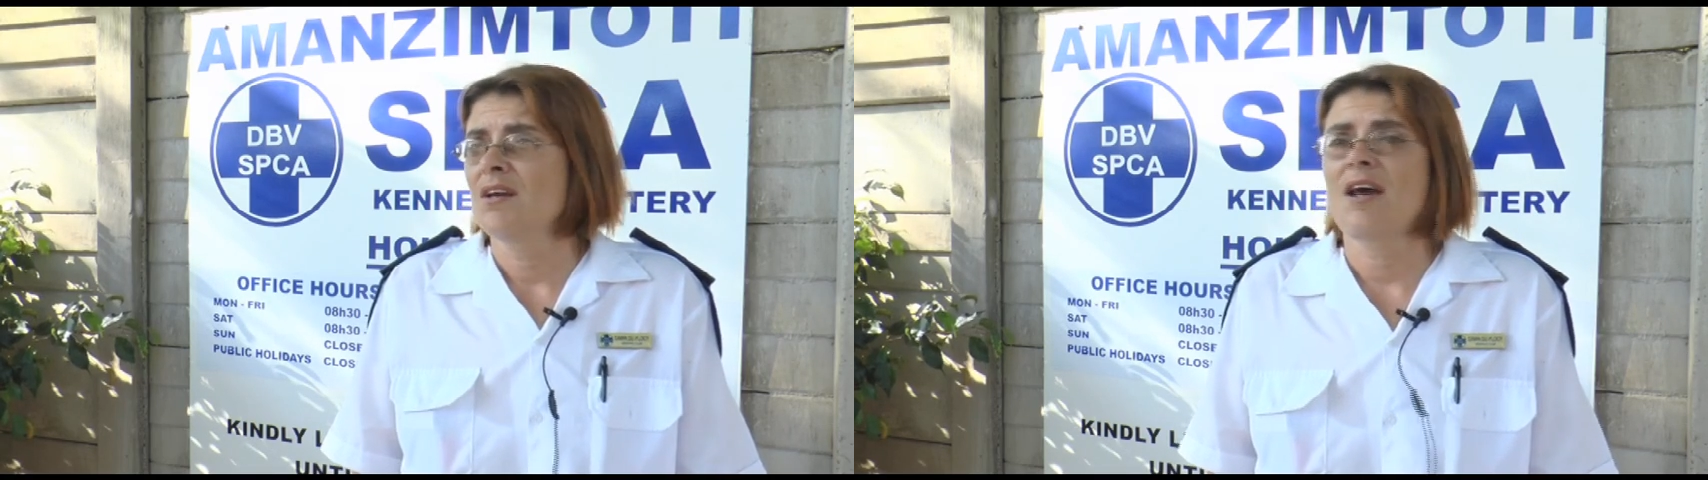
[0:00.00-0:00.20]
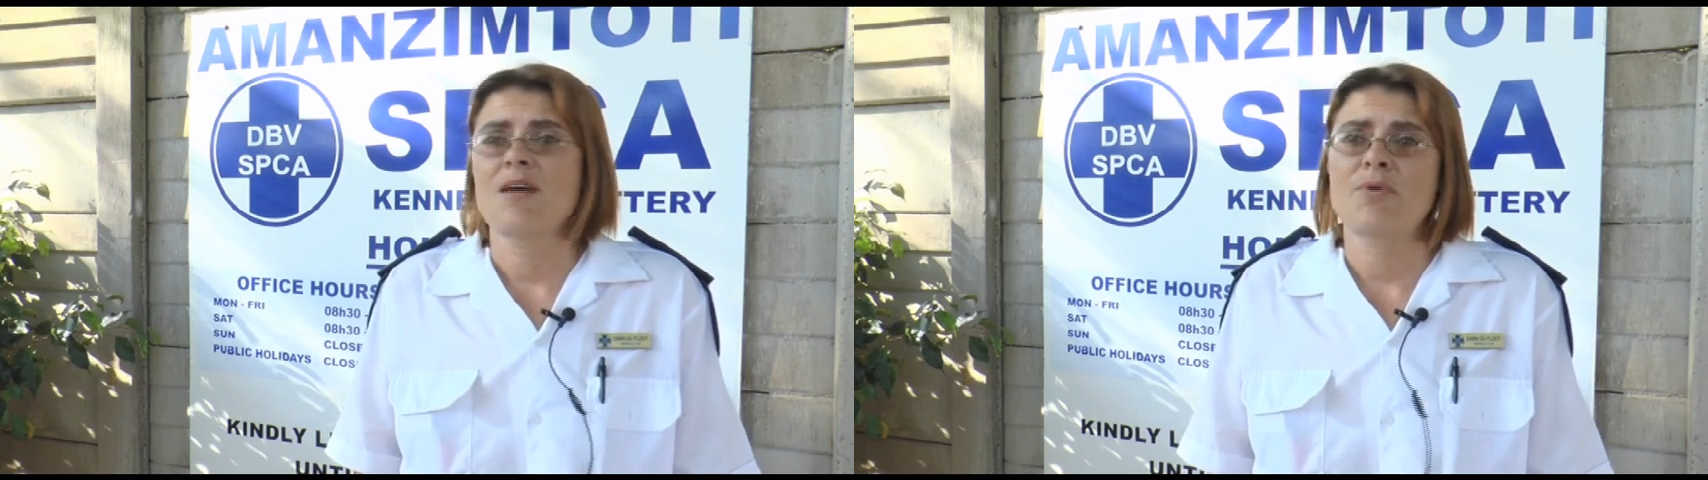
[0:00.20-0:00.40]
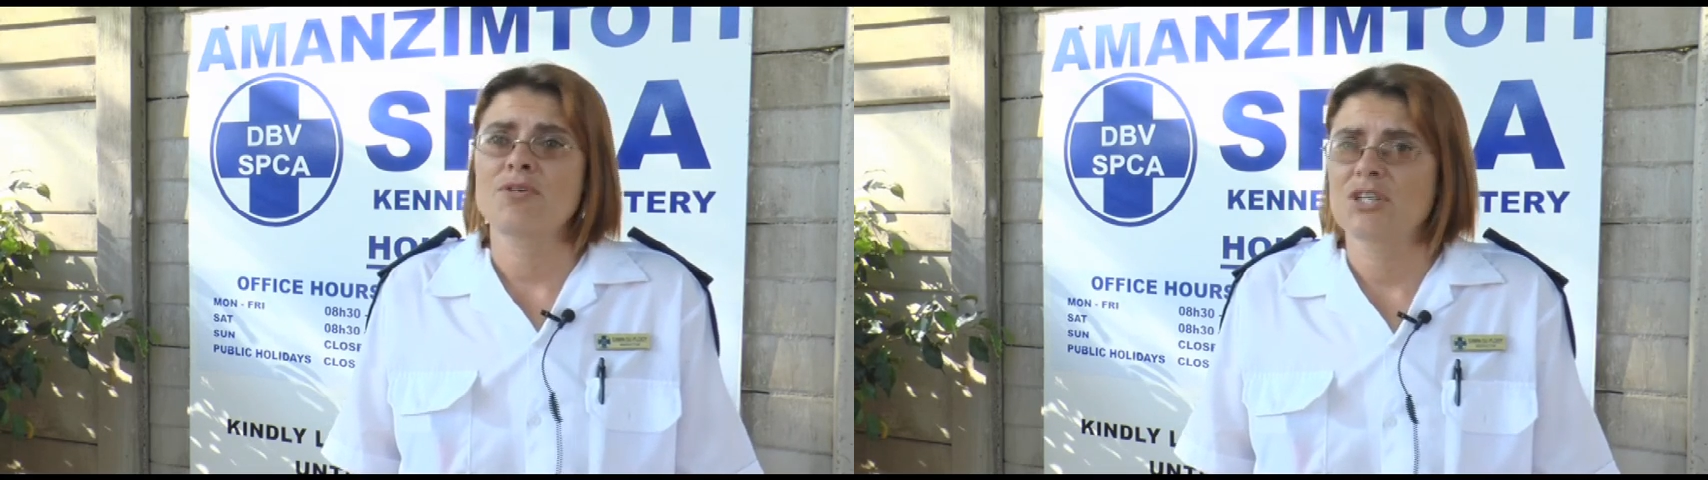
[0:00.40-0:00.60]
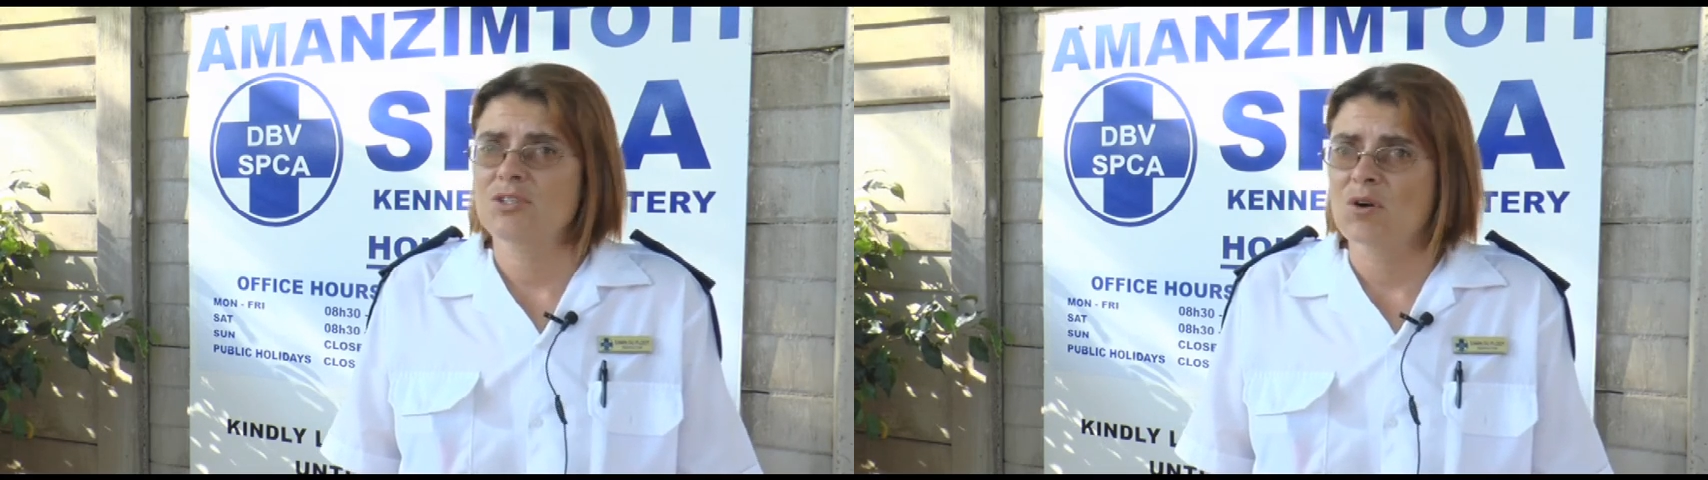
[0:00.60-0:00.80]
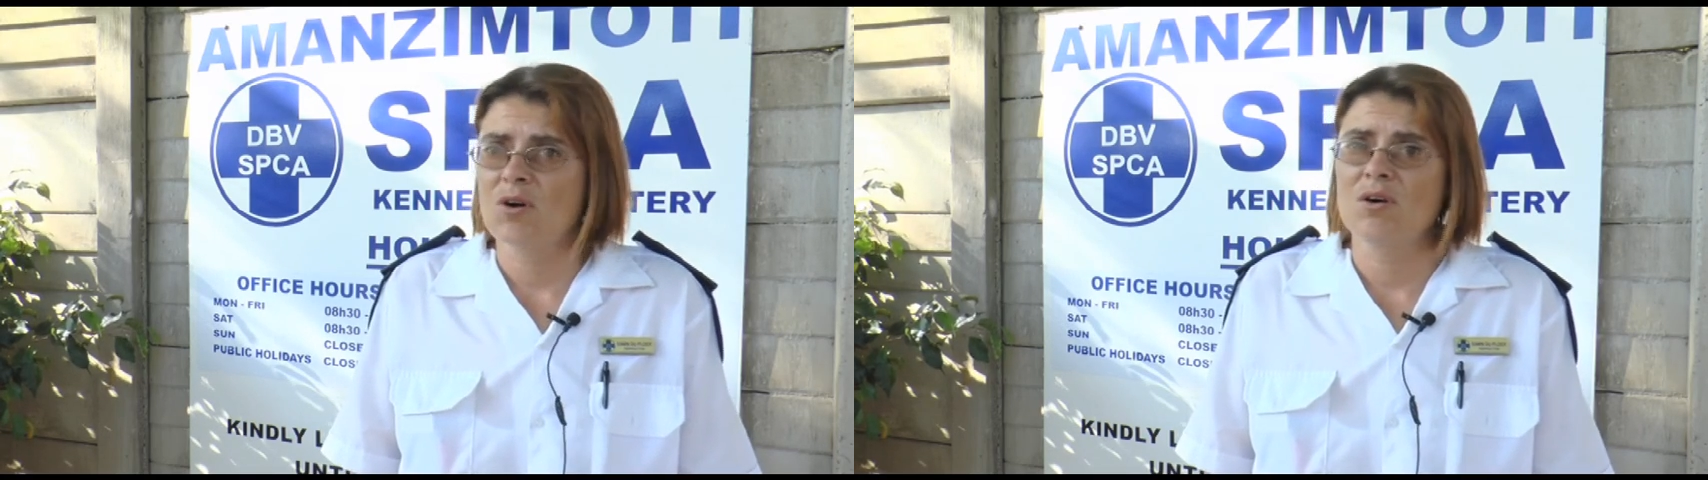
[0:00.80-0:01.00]
like
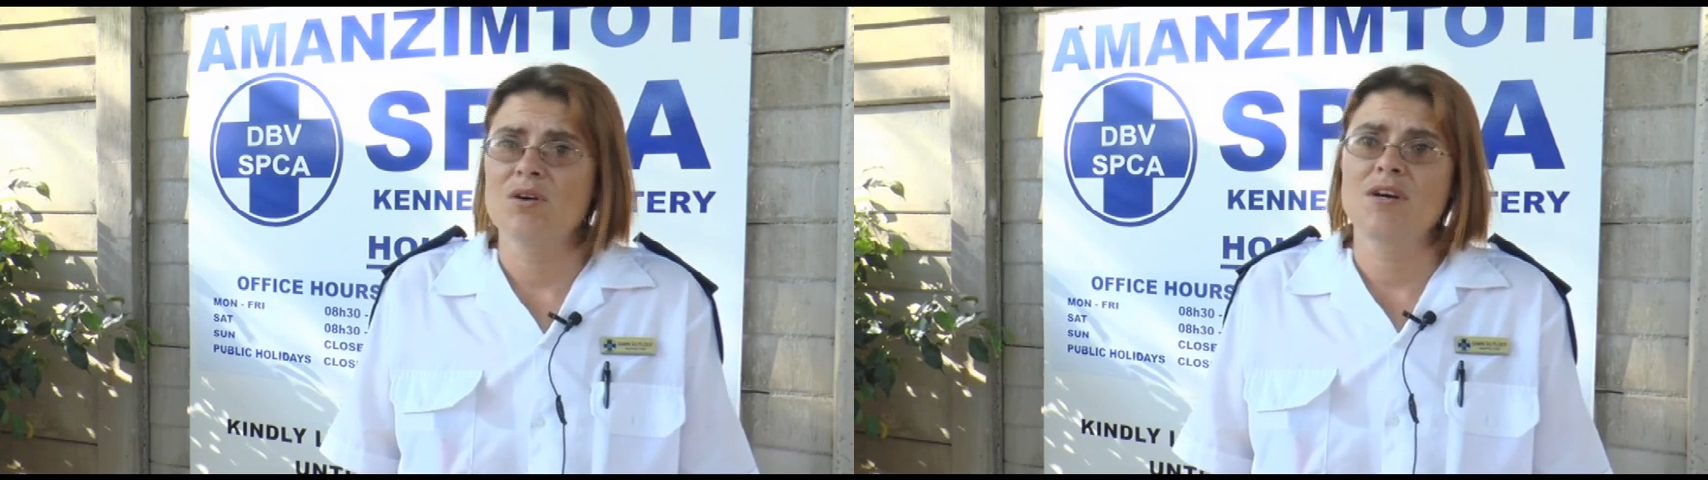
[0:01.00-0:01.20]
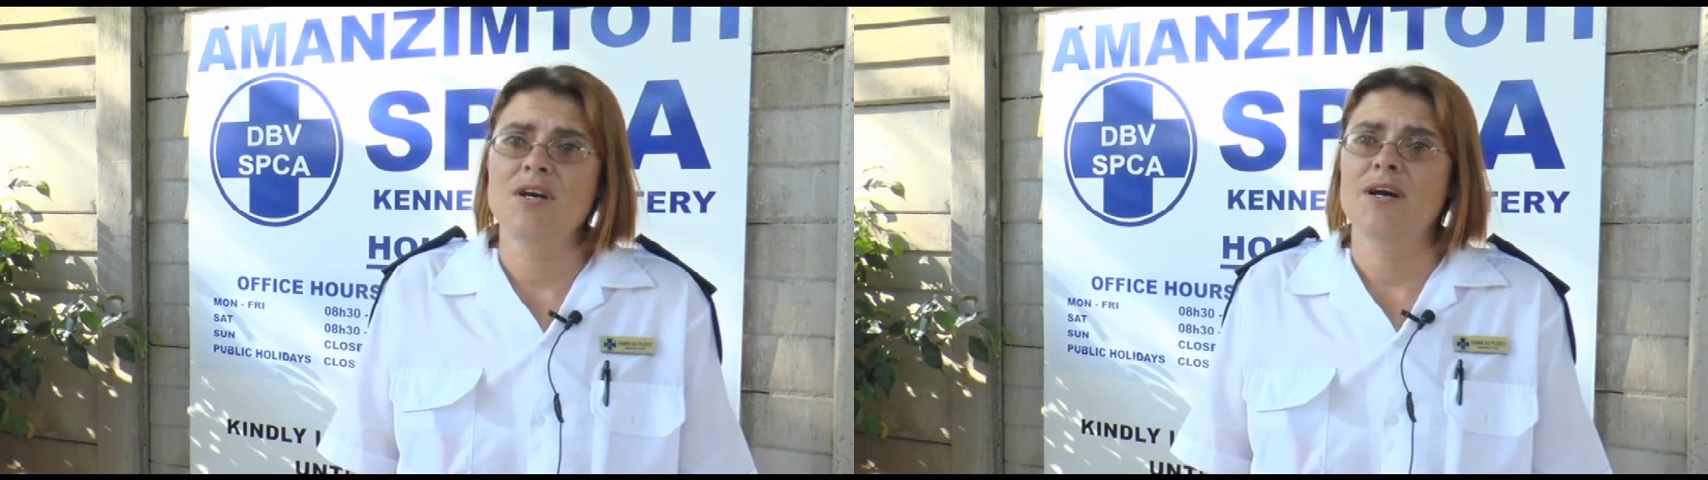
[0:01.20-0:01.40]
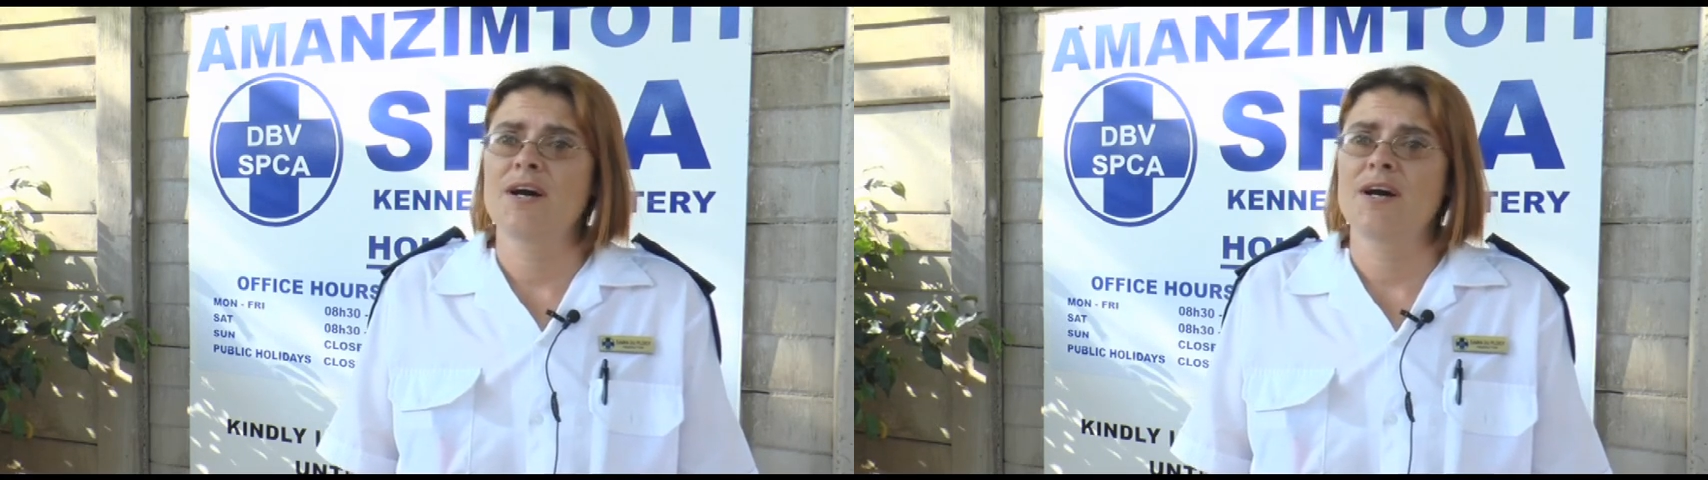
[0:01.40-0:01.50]
Project Dog,